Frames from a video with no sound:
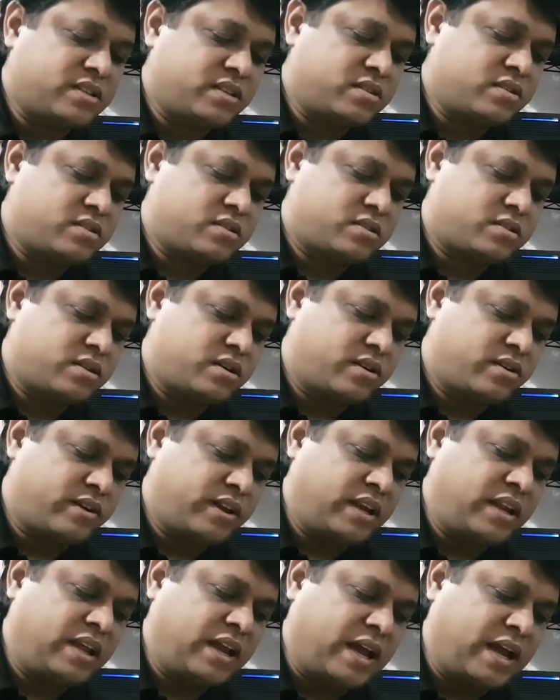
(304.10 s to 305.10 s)
is
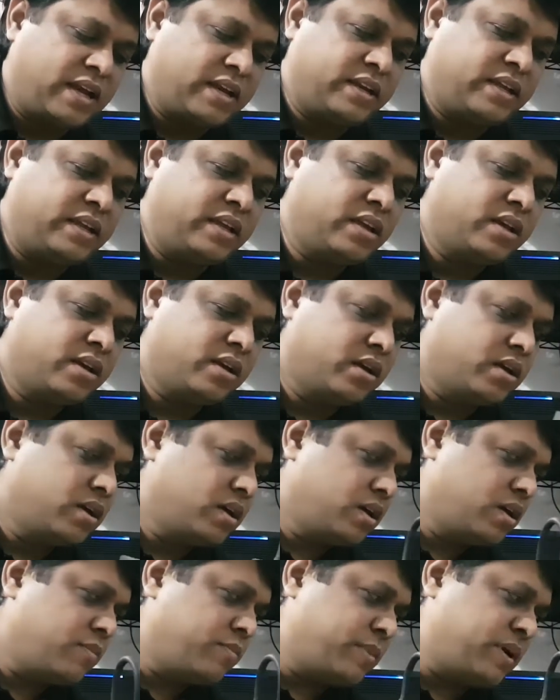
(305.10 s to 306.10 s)
really handy.
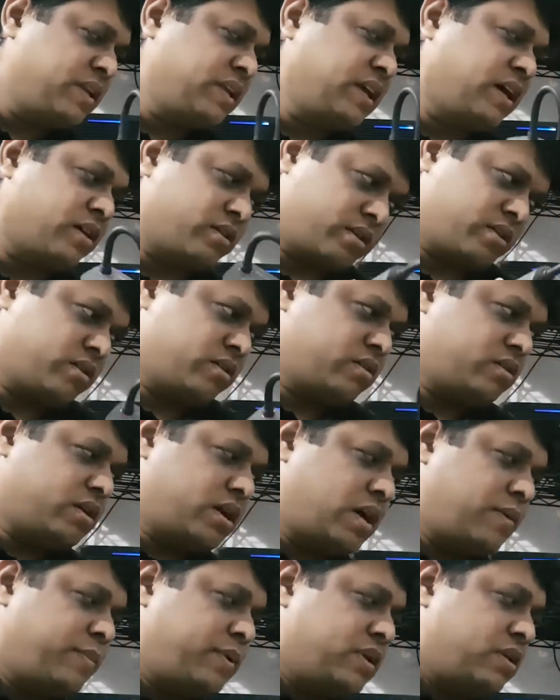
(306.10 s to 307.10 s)
But yeah,
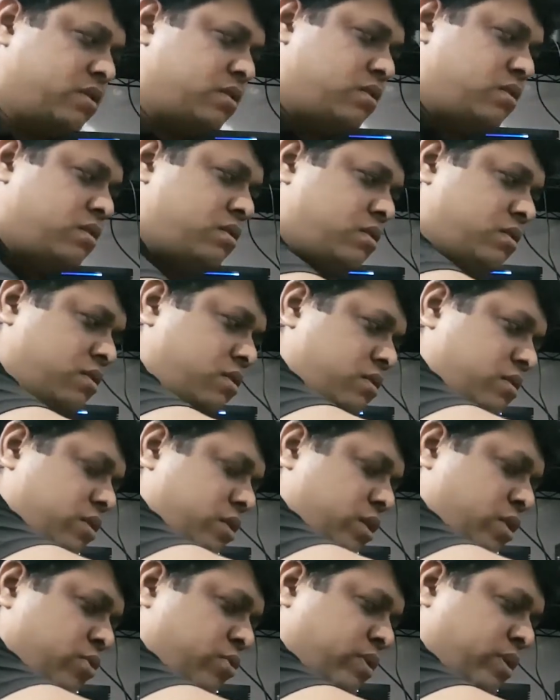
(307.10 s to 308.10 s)
I mean,
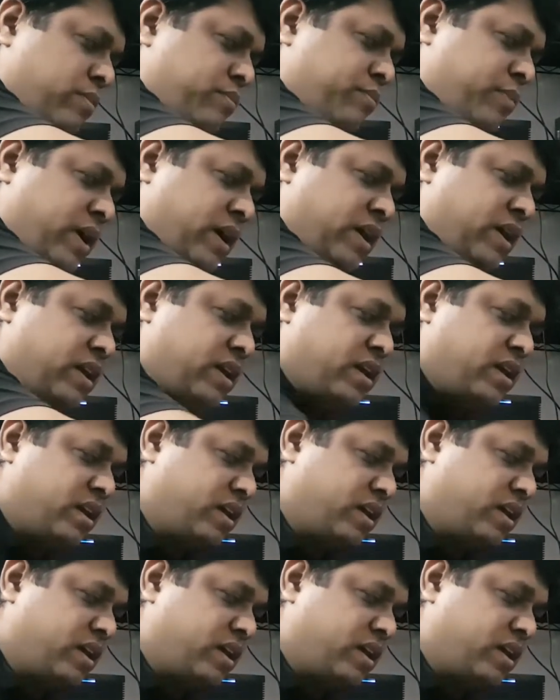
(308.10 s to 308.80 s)
you can buy